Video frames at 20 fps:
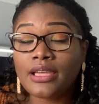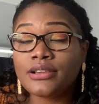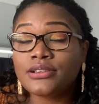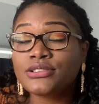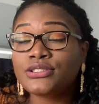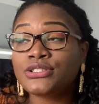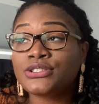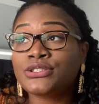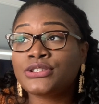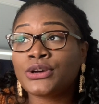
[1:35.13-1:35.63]

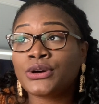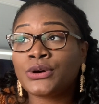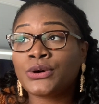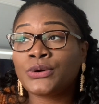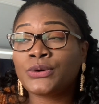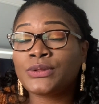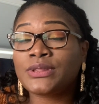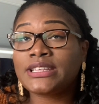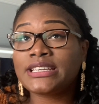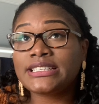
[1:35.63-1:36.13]

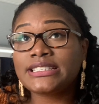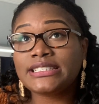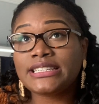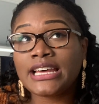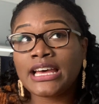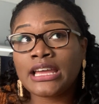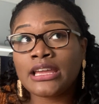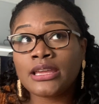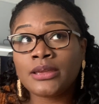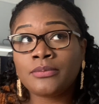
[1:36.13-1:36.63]
So this
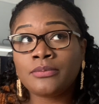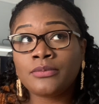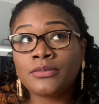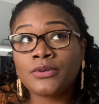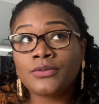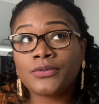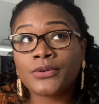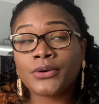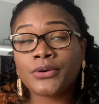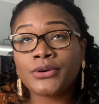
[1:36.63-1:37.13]
time
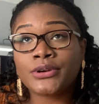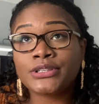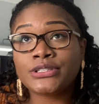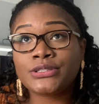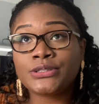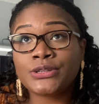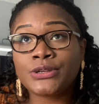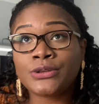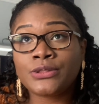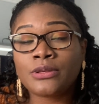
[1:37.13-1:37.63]
for course
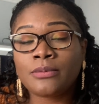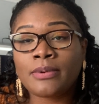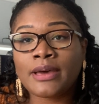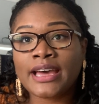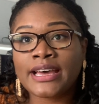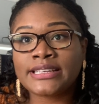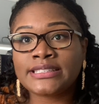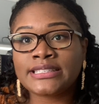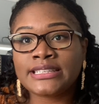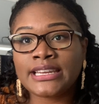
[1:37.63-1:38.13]
2, the
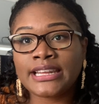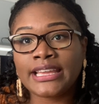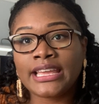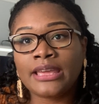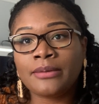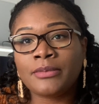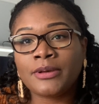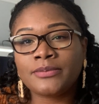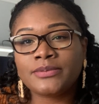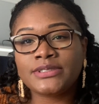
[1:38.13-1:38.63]
PassIt, it
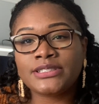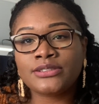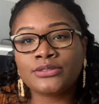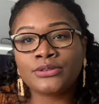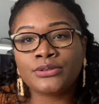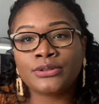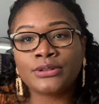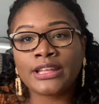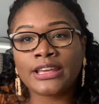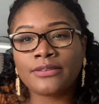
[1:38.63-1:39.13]
came up
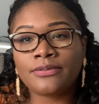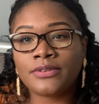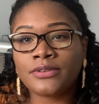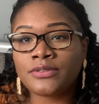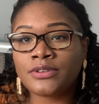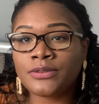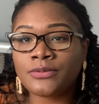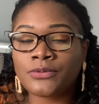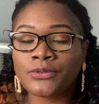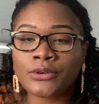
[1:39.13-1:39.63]
to like
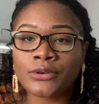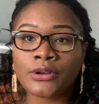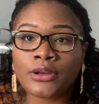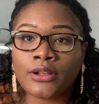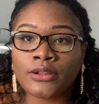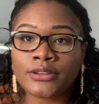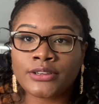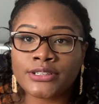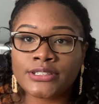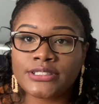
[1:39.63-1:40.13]

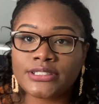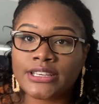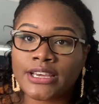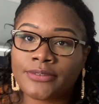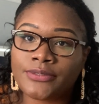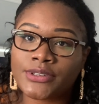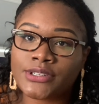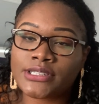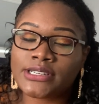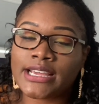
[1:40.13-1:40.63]
$54
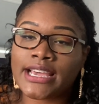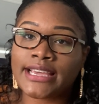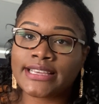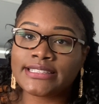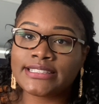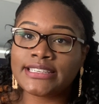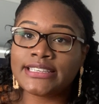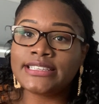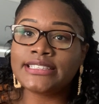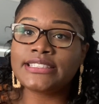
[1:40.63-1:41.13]
after
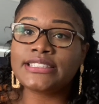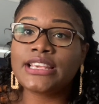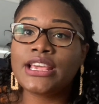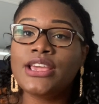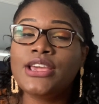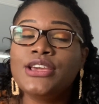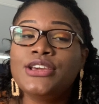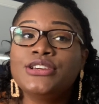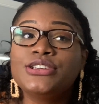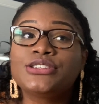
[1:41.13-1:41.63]
taxes.
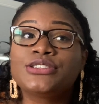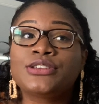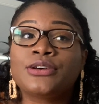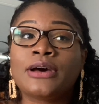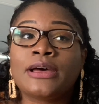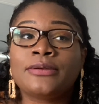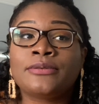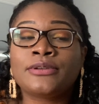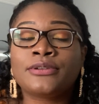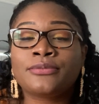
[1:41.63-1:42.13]
So
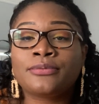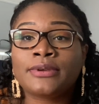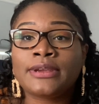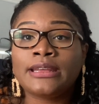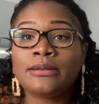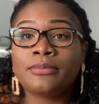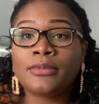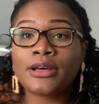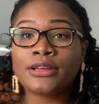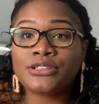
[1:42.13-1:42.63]
I would
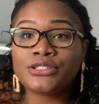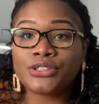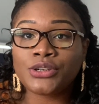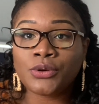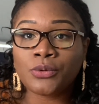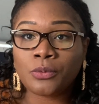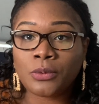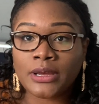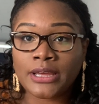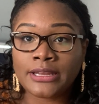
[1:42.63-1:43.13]
read
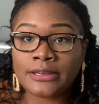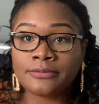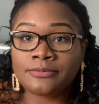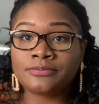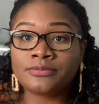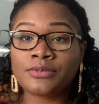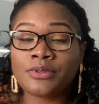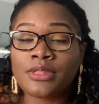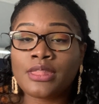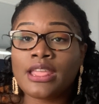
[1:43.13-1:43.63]
module 1
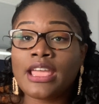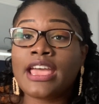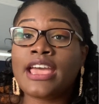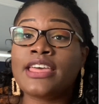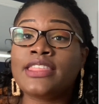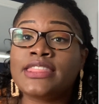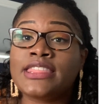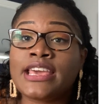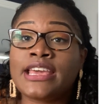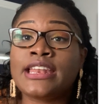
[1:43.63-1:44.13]

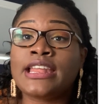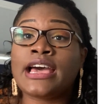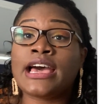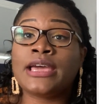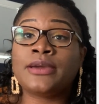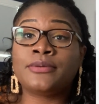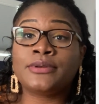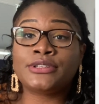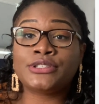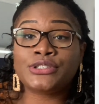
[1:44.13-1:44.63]
and then
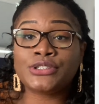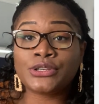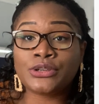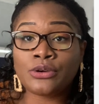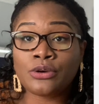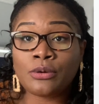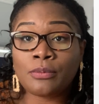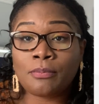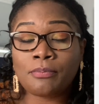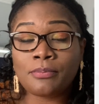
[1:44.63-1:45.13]
I would
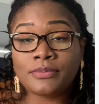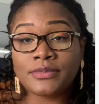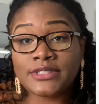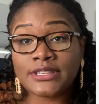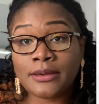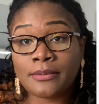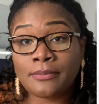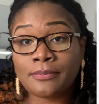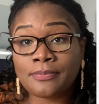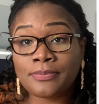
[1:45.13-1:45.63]
do
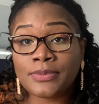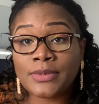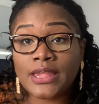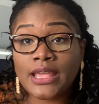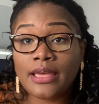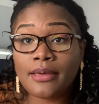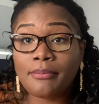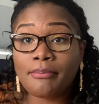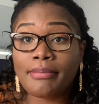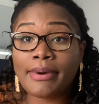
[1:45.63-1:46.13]
some
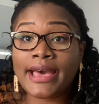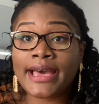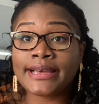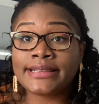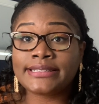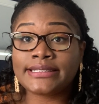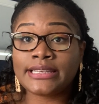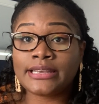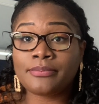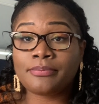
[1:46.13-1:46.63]

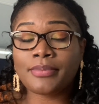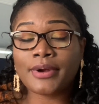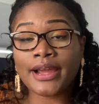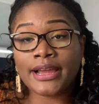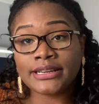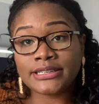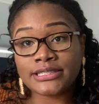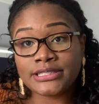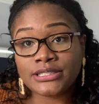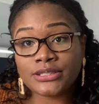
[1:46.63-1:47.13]
PassIt
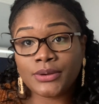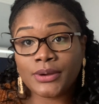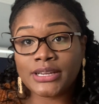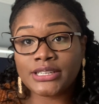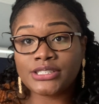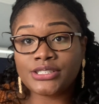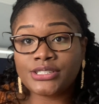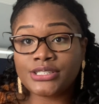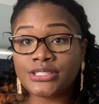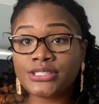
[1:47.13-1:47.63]
practice
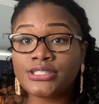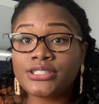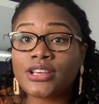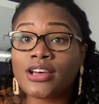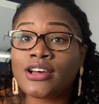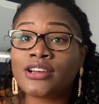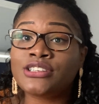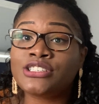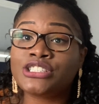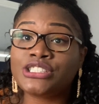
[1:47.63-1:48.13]
questions
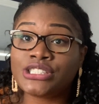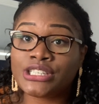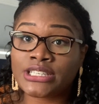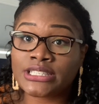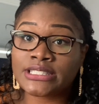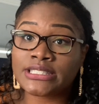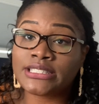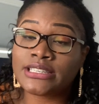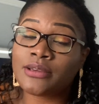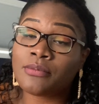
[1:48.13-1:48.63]
on
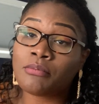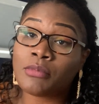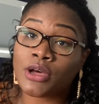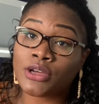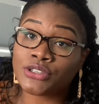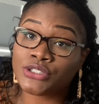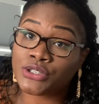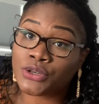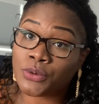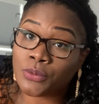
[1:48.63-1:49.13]
just
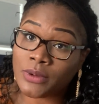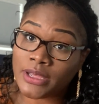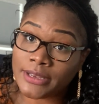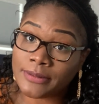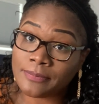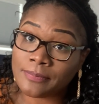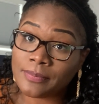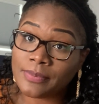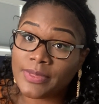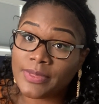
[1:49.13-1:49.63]
module 1.